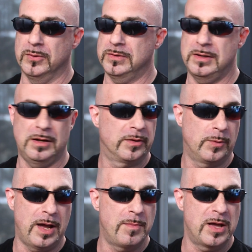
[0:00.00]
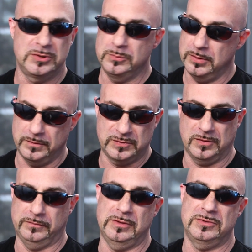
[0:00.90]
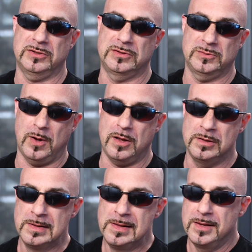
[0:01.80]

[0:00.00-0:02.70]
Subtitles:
Both the other way I mentioned would have served it just as well,